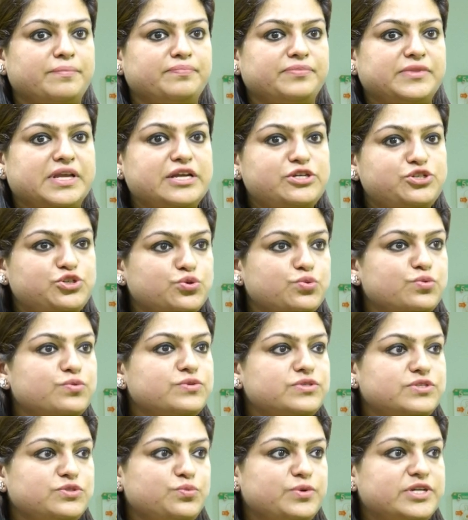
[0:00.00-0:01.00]

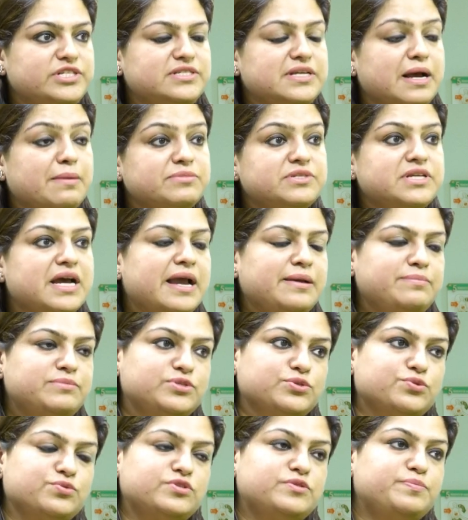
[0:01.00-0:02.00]
issues which sometimes
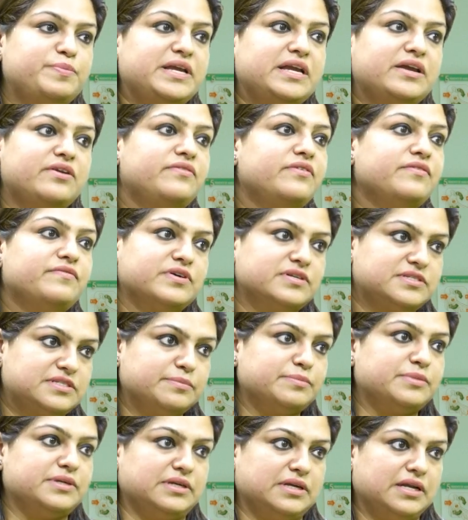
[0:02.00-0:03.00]
could be
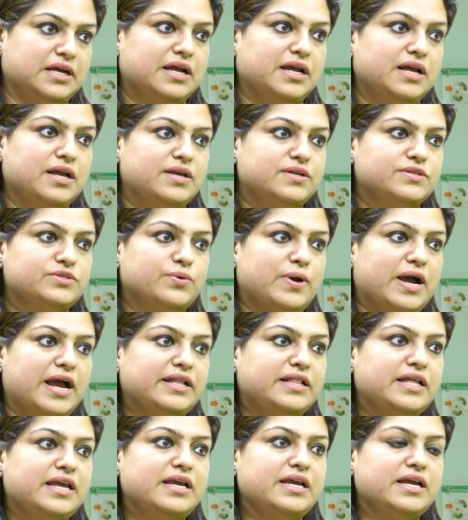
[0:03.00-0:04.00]
irreversible. So I
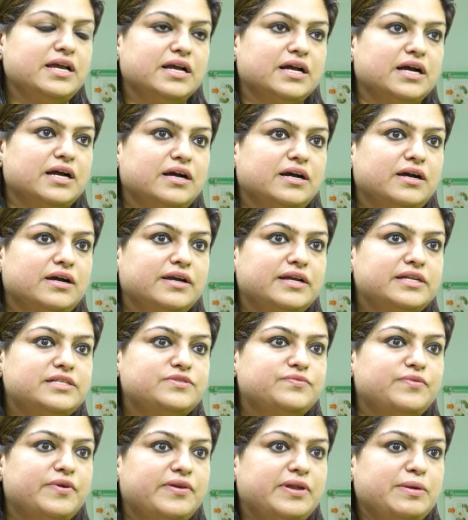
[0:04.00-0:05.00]
think it's
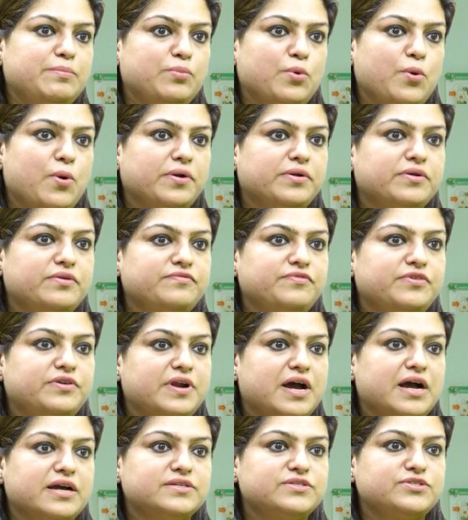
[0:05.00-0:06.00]
very important for
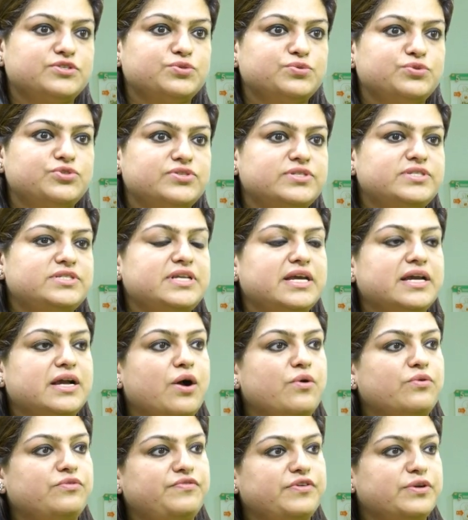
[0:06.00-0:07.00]
us to just take
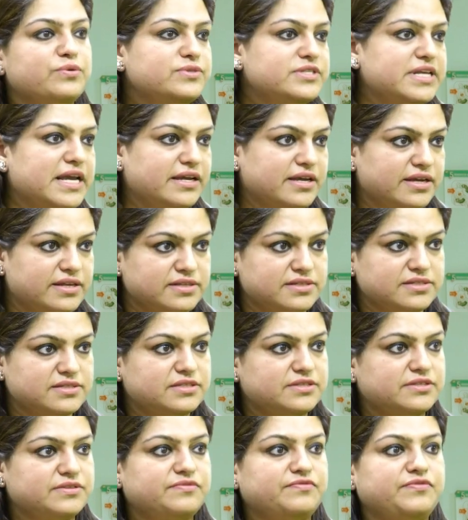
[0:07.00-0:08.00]
out few
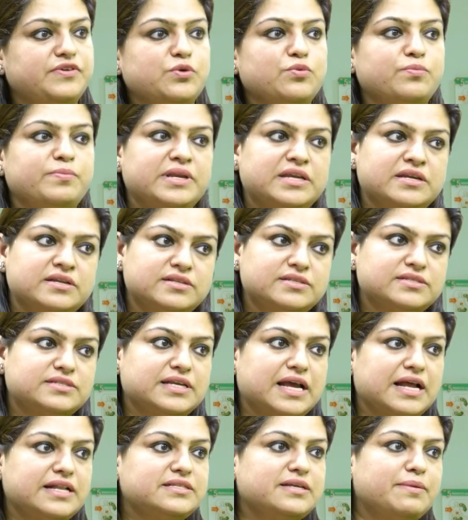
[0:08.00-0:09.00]
seconds, few minutes
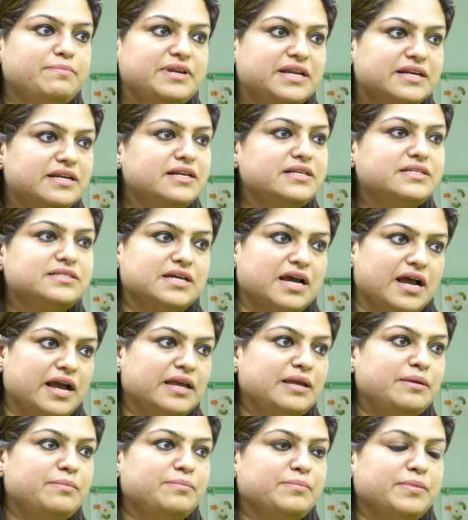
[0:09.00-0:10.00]
and some little
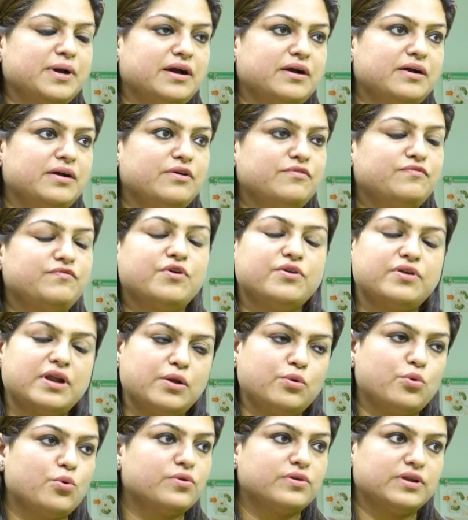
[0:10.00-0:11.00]
time for our
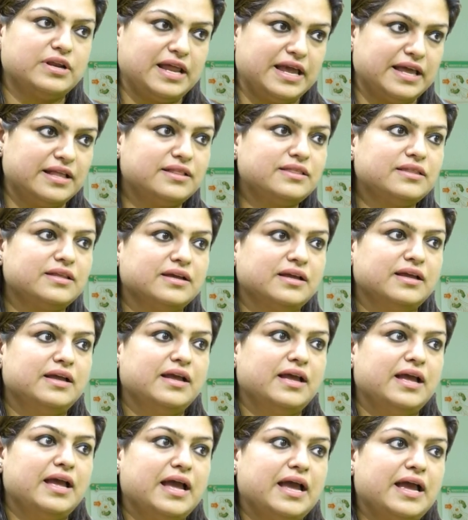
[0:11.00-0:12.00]
oral health.
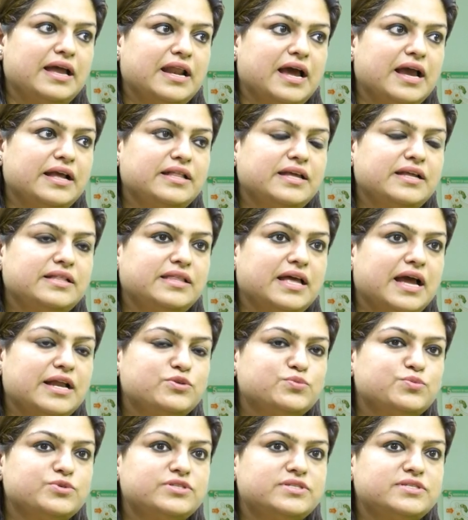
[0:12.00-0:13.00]
And I think that
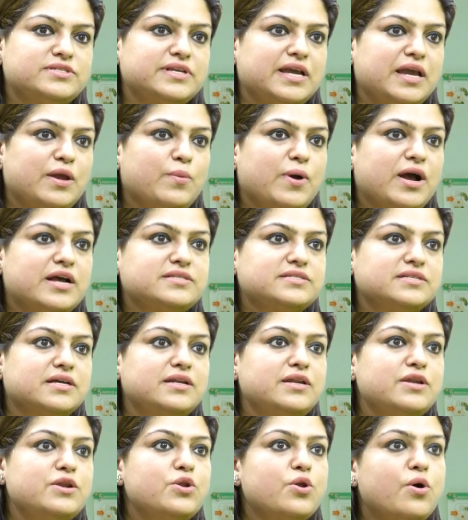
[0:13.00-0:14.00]
would save us a
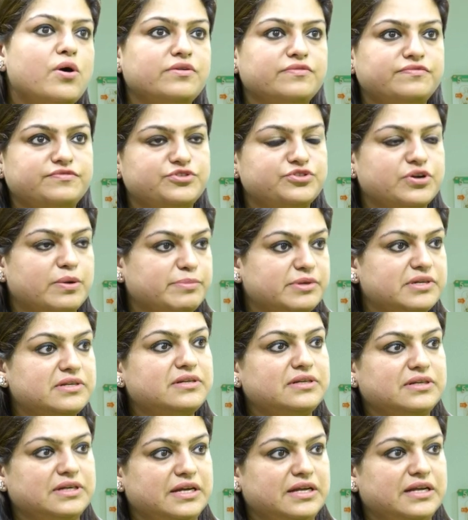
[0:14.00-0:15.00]
lot of trouble
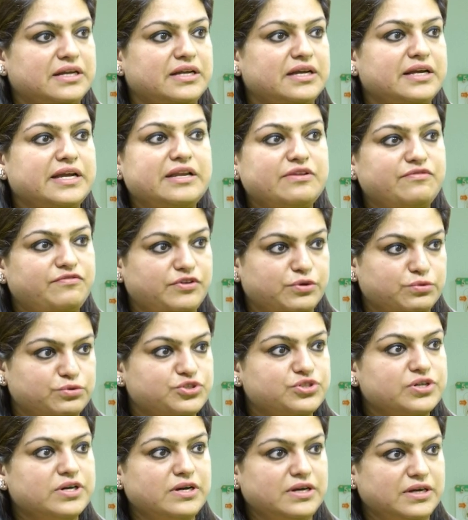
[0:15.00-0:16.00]
in
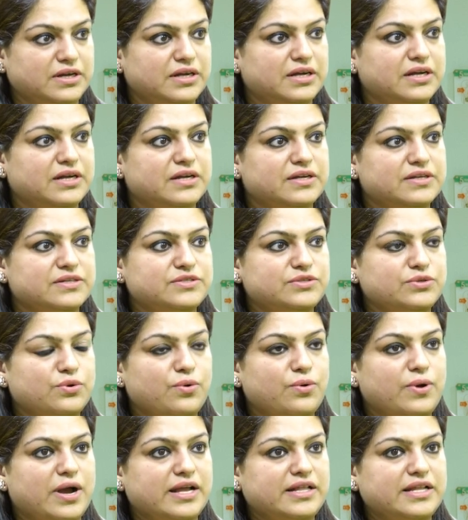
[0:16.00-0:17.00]
future.
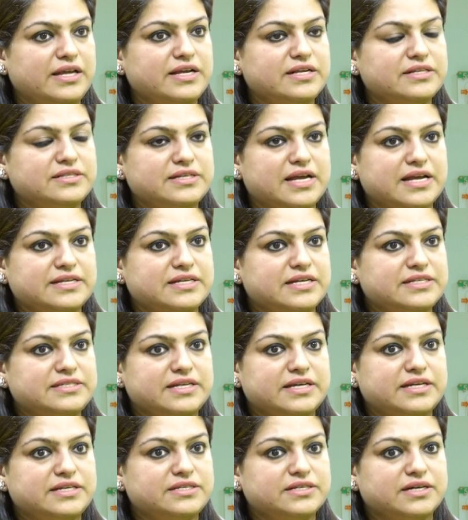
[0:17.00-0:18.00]
So I think it's, as I
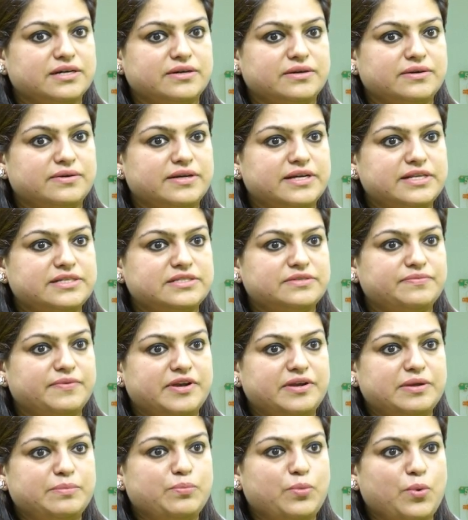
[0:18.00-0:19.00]
said, it's
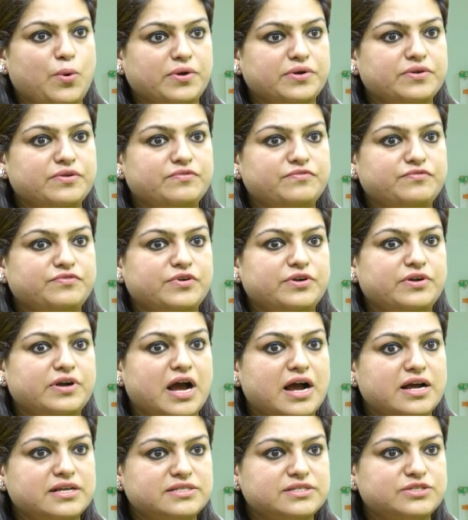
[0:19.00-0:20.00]
very important for
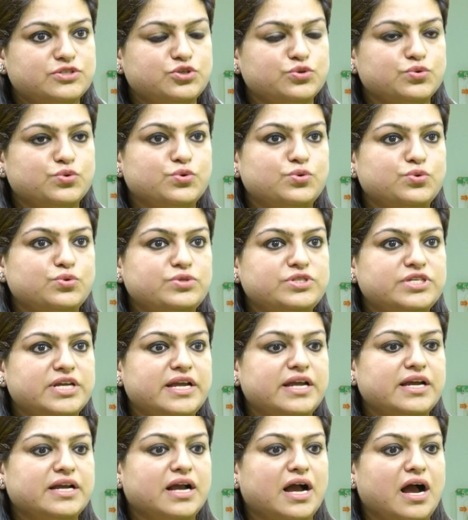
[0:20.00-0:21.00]
us to
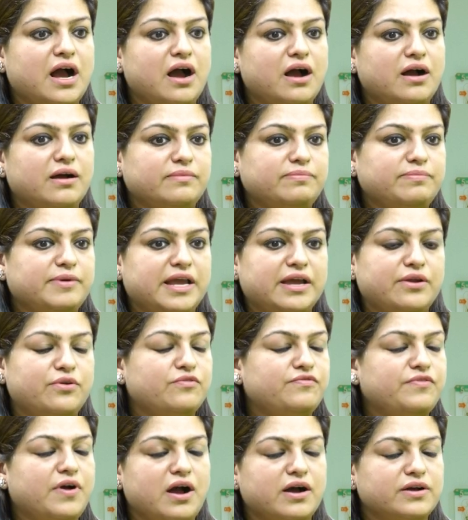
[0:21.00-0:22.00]
take care
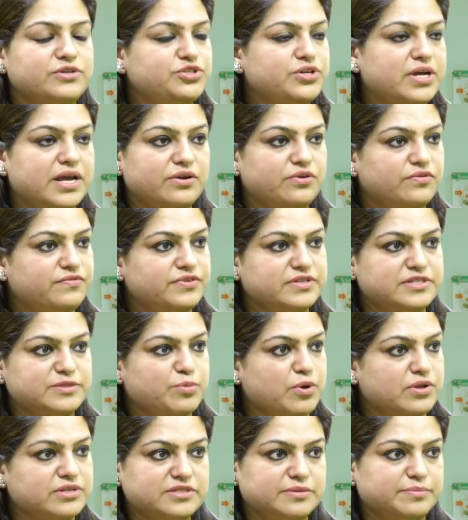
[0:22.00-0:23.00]
of our share of
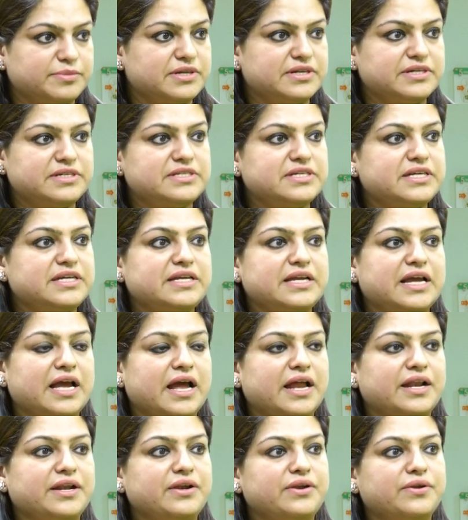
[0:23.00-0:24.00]
responsibility
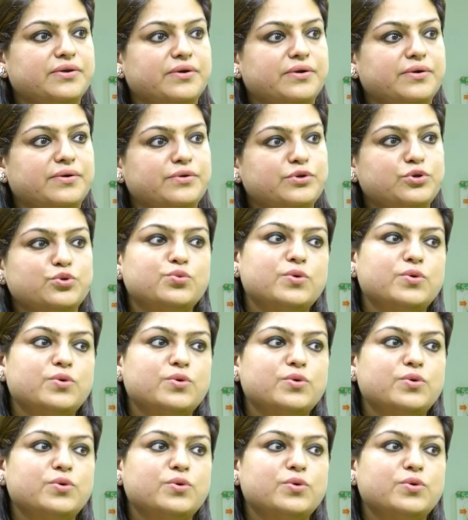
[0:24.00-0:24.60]
and do